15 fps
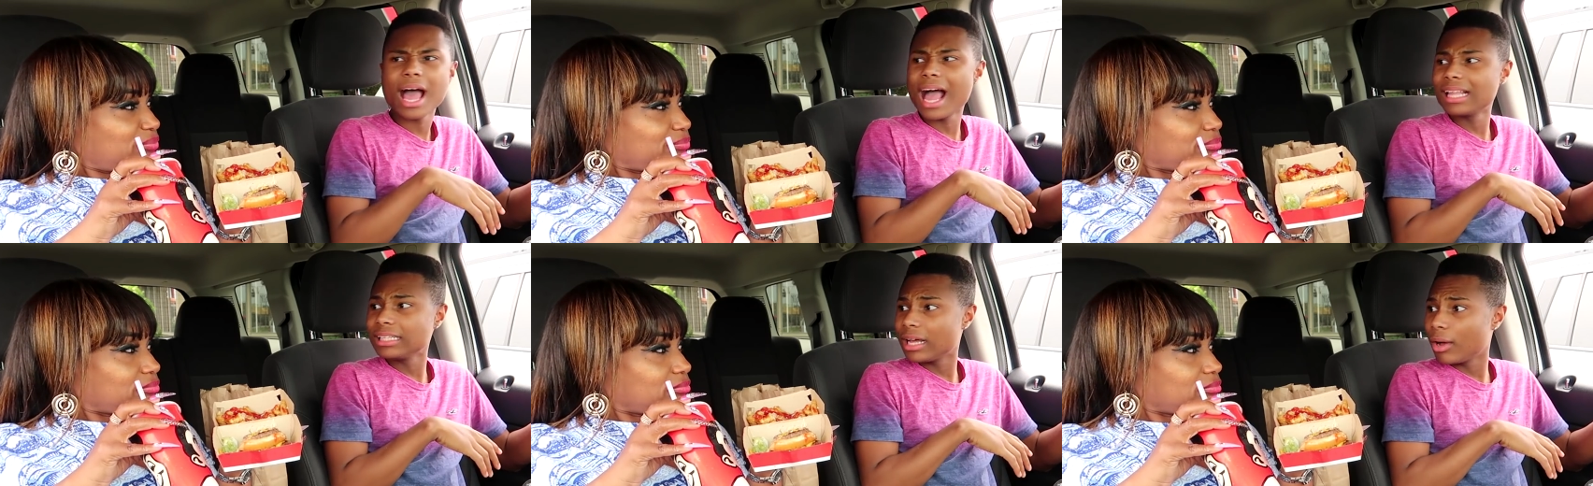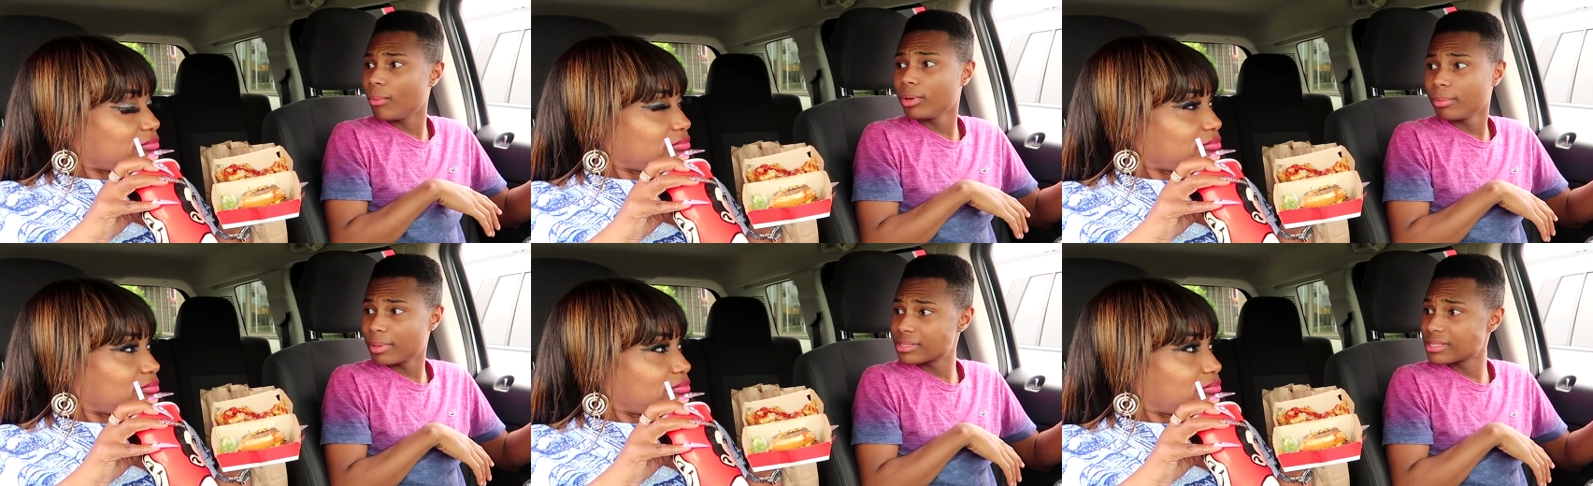Speaker 1: I need, I
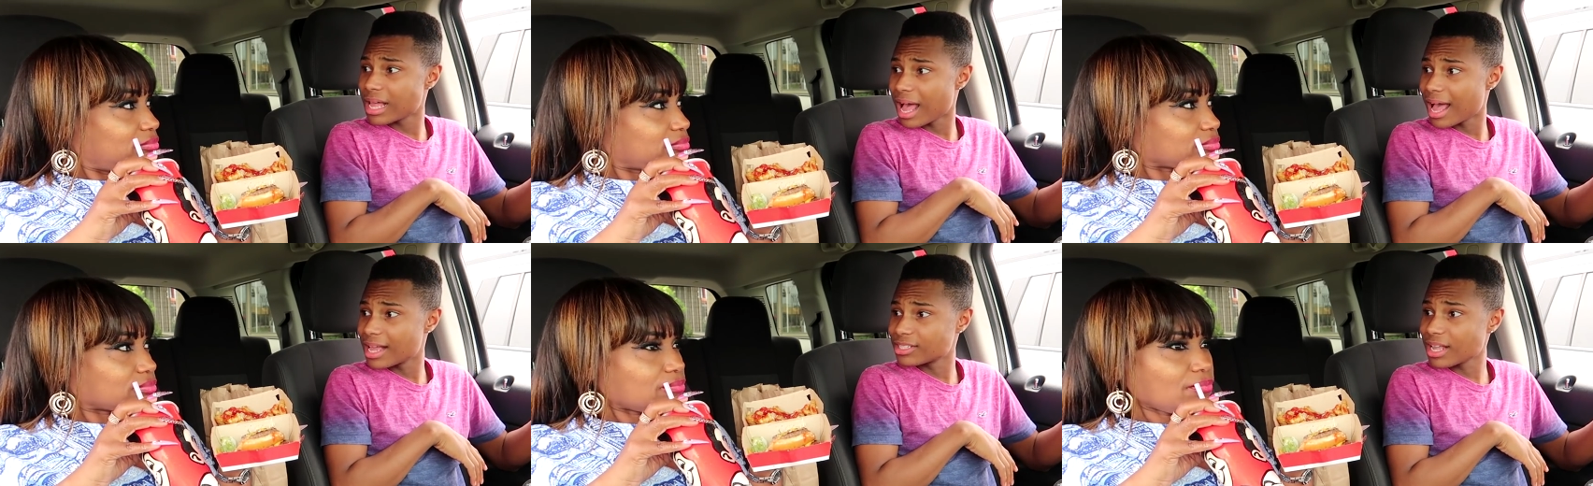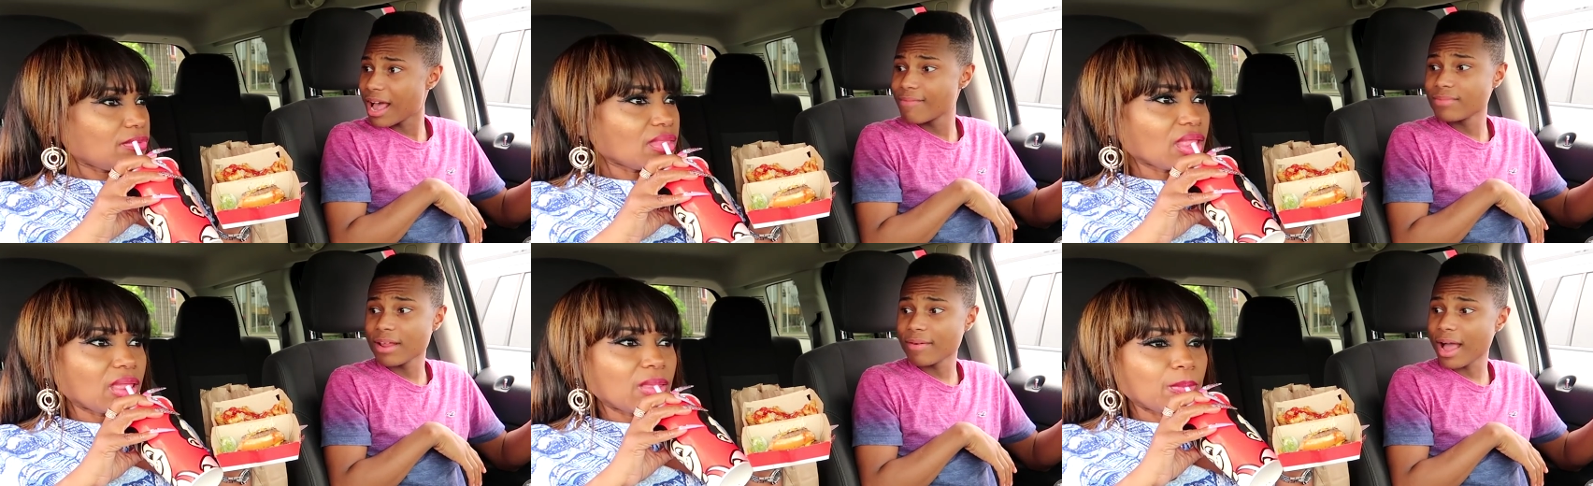want a massage.
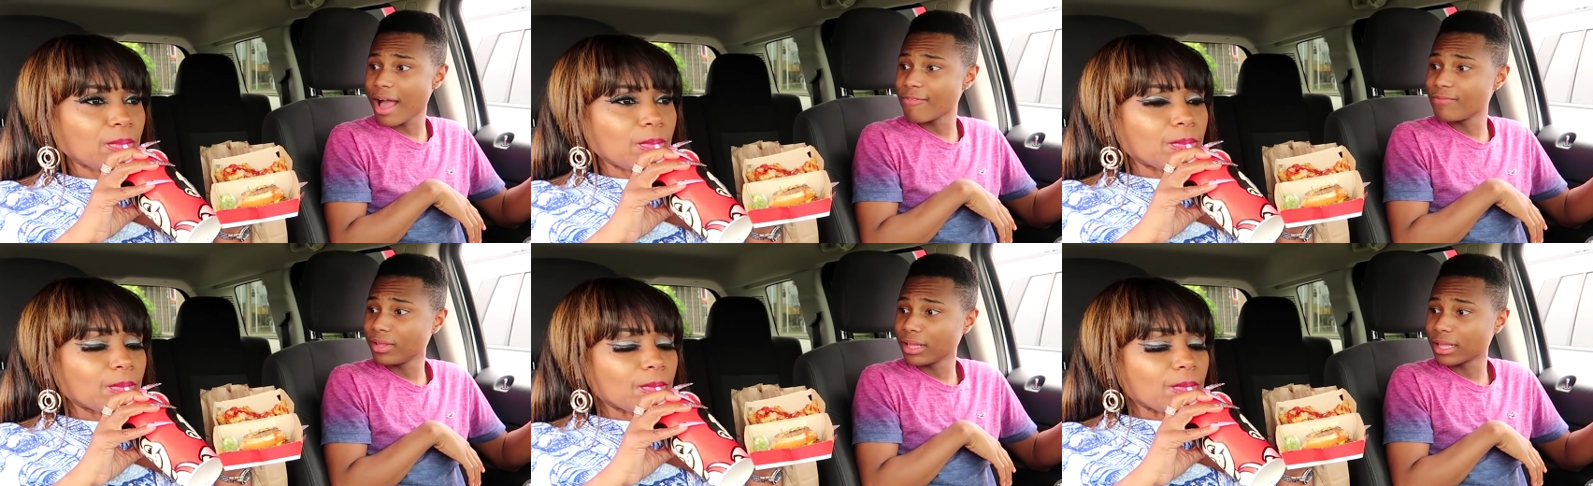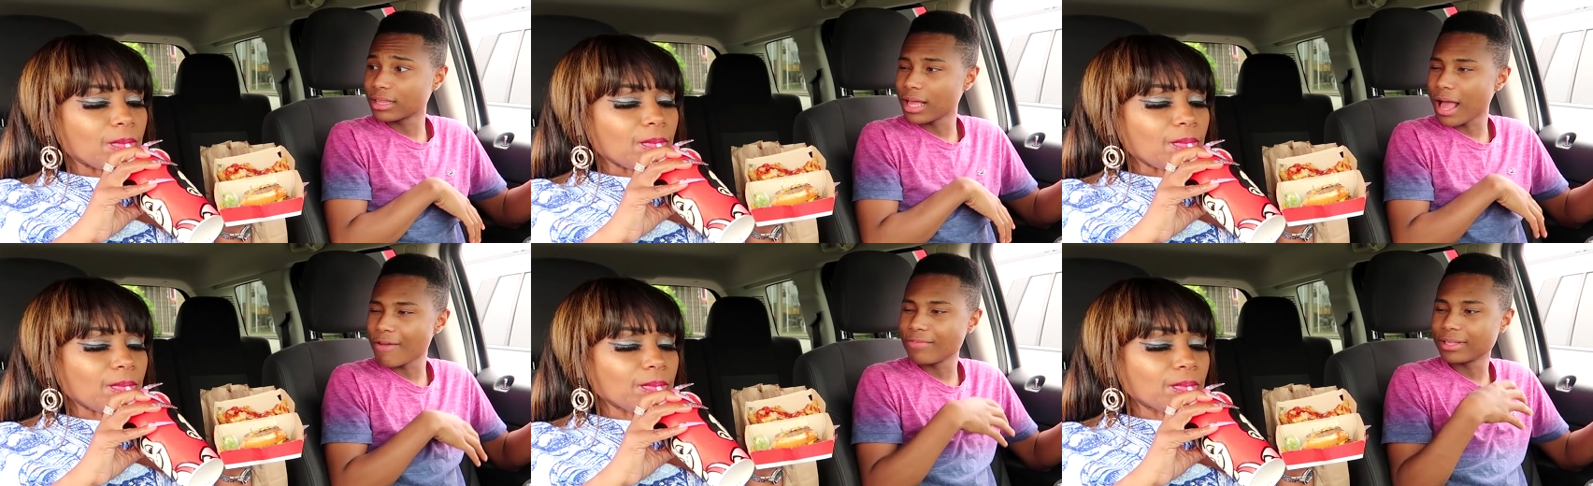I've never, I felt like
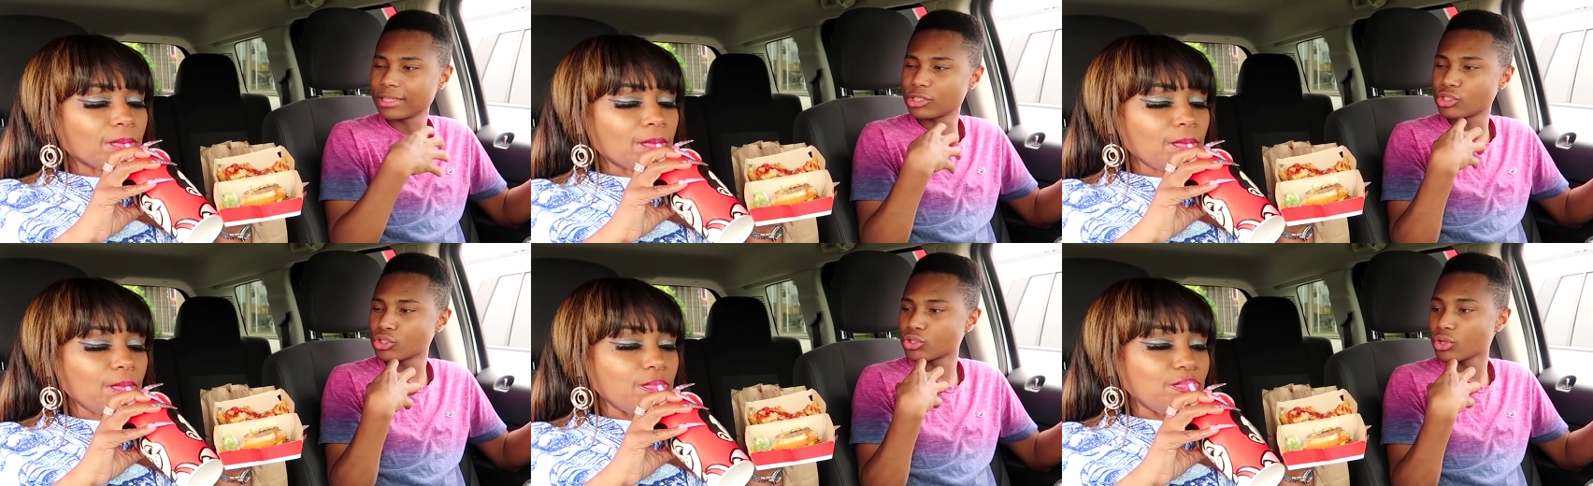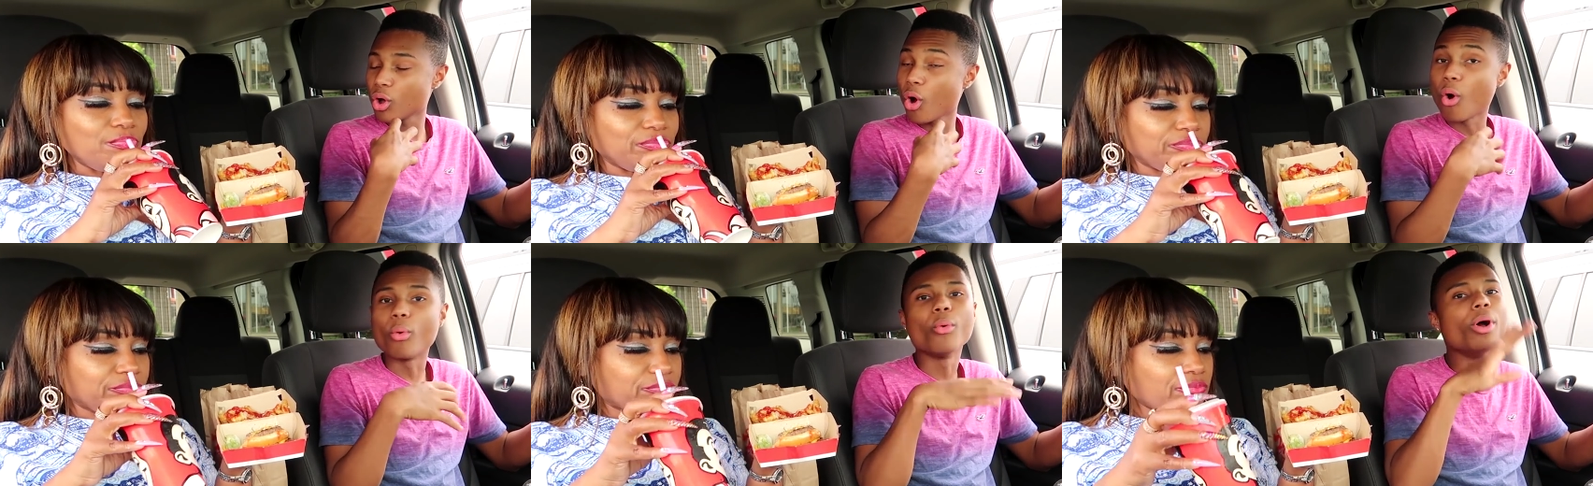that, I felt like this,
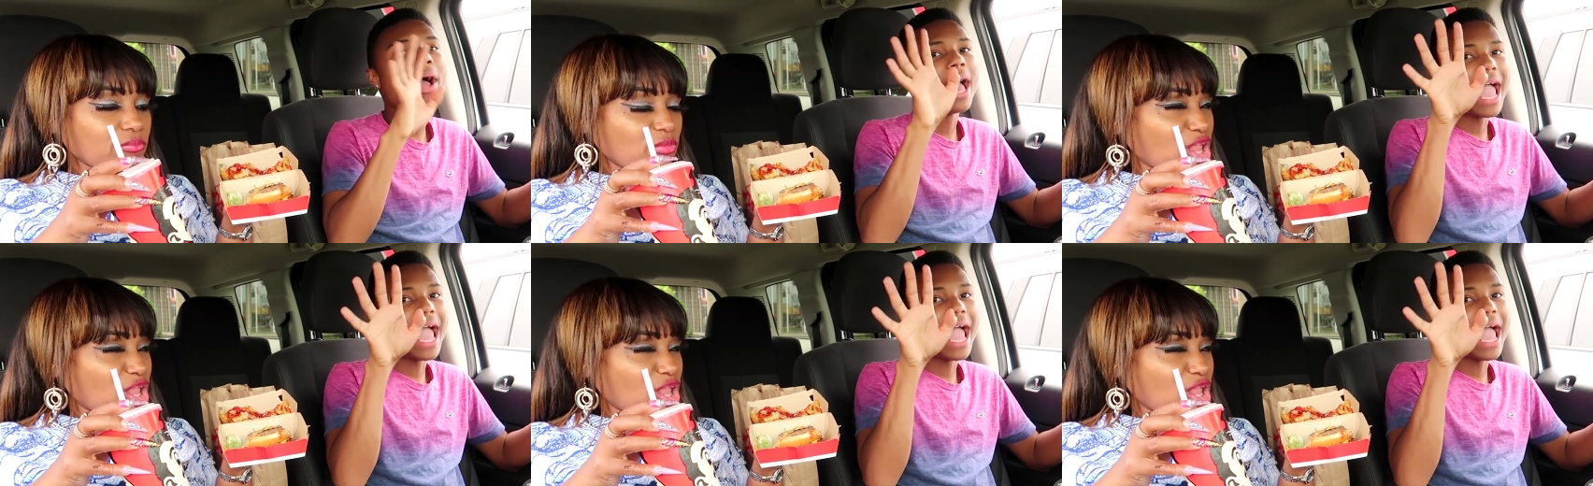oh,